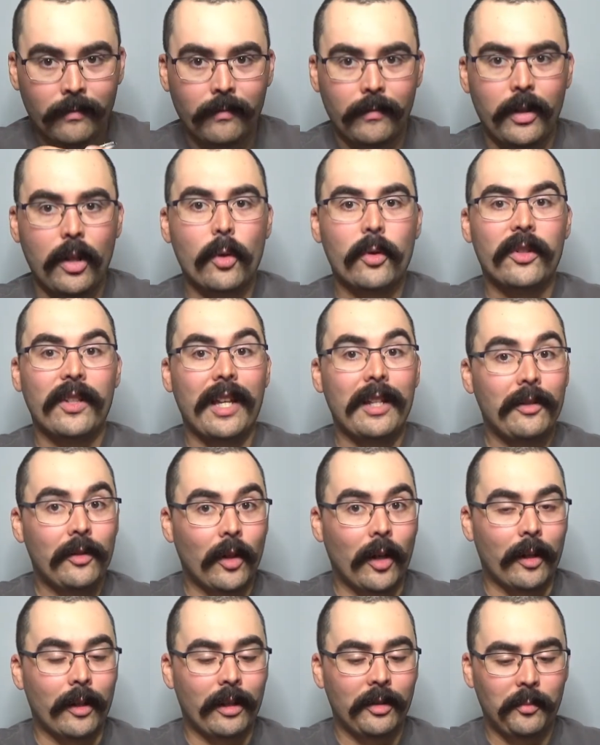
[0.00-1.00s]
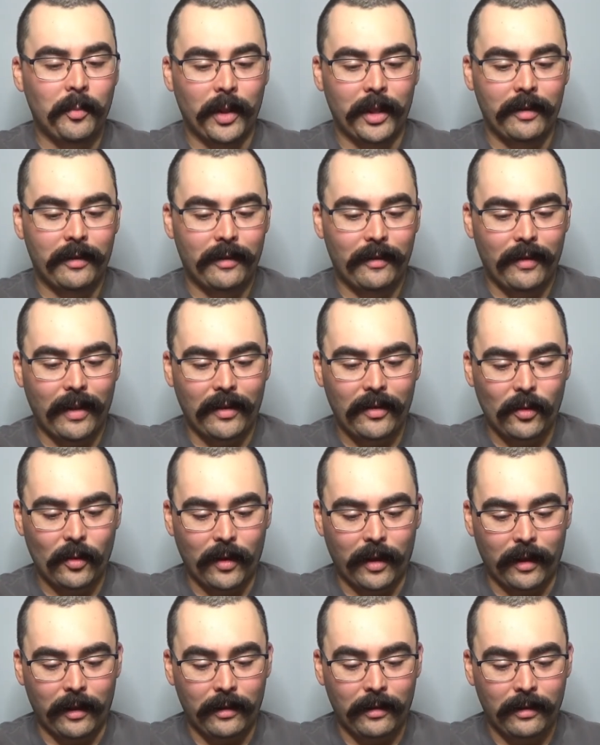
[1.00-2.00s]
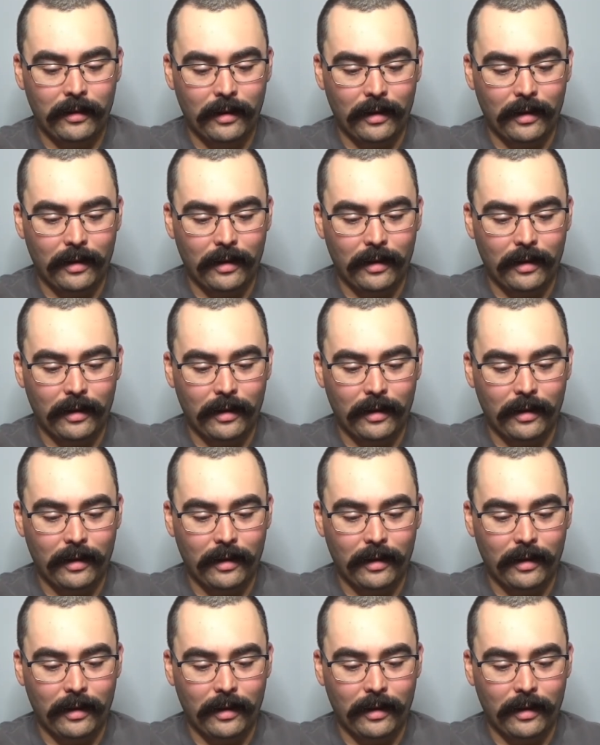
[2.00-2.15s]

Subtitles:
No scent on it, but that's okay.